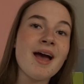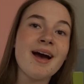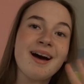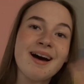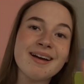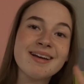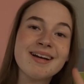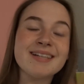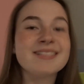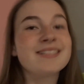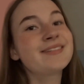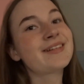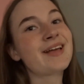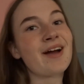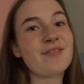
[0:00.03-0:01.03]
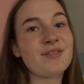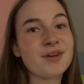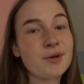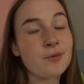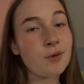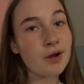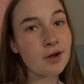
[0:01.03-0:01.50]
Hi guys, it's Catherine
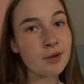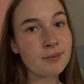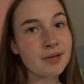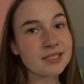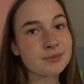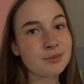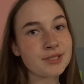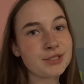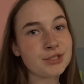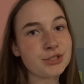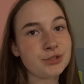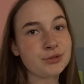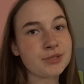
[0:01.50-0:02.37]
and welcome back to my YouTube